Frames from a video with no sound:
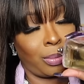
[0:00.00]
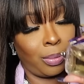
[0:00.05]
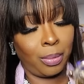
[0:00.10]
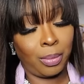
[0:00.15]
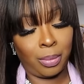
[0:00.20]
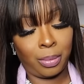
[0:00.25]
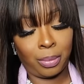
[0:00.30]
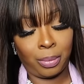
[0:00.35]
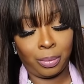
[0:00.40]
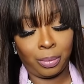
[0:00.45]

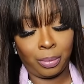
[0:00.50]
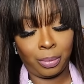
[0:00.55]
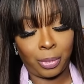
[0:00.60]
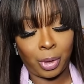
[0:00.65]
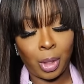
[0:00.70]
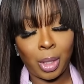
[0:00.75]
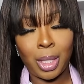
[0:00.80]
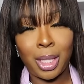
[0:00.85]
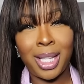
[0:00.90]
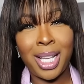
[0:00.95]
Mm.
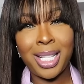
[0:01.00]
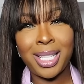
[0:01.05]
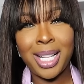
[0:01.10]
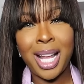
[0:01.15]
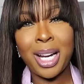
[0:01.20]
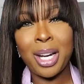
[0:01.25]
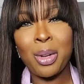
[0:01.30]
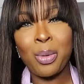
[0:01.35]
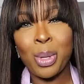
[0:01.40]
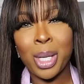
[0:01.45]
That's
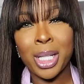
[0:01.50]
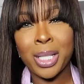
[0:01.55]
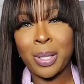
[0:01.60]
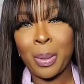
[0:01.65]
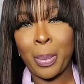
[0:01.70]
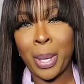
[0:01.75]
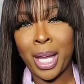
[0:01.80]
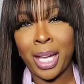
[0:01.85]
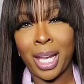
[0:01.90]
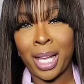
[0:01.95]
not even what it's
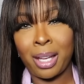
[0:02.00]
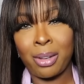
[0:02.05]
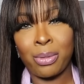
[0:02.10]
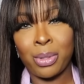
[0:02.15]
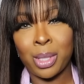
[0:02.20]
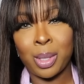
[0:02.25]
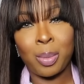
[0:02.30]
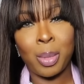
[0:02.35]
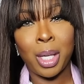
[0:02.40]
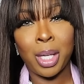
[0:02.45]
about, like if
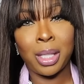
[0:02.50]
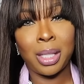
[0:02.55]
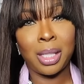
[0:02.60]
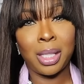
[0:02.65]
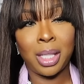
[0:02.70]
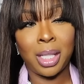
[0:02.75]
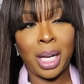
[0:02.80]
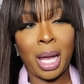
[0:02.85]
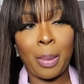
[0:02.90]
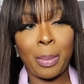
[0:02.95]
it smells
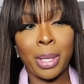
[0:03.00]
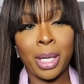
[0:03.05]
good or not.